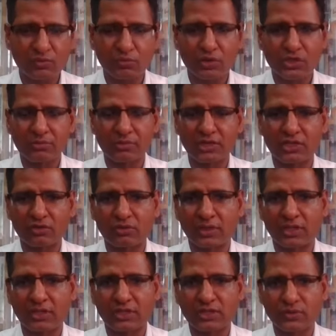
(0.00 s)
motivate
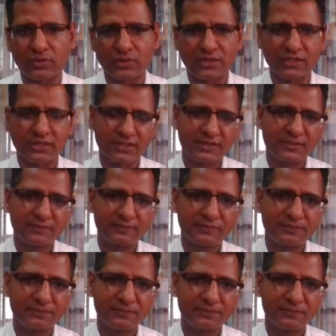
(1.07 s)
human resources.